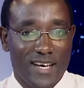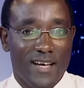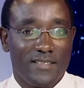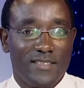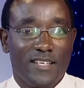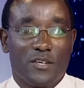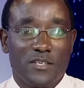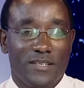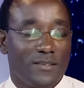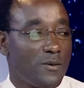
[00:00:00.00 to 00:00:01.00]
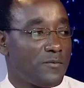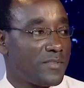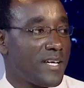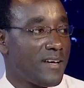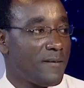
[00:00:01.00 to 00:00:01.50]
and destruction
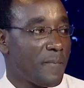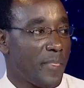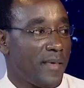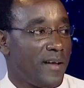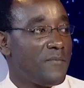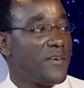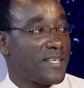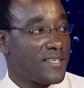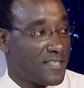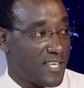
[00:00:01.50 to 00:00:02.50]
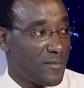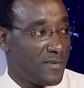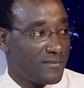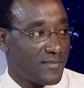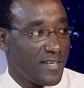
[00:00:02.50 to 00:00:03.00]
of the lymphatic
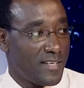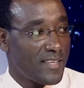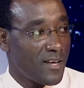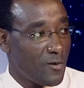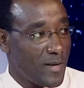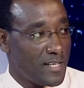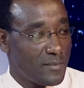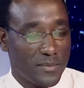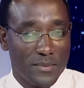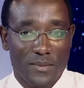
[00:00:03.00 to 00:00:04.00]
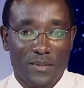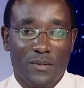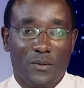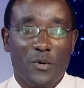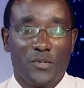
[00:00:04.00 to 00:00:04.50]
system in the lower limb,
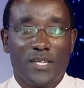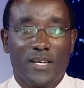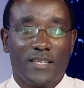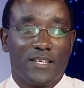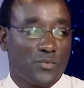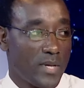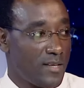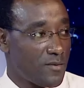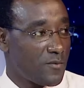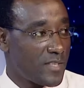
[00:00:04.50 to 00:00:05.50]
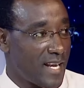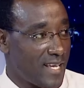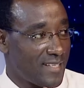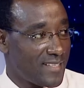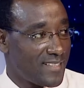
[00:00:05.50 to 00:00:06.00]
causing the swelling of the
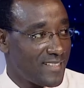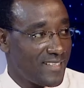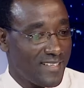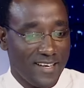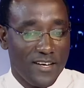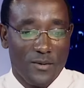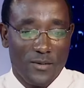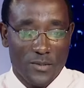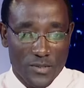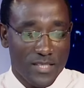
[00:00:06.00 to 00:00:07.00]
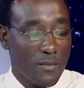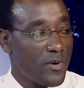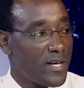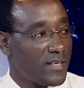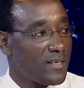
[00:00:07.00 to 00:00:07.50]
leg. And you see
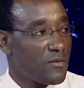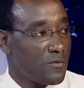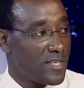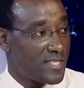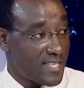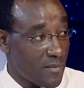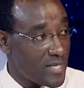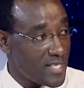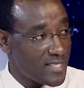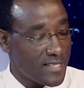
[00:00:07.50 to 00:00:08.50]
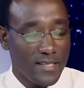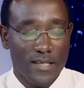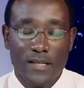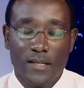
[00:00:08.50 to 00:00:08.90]
someone with disability,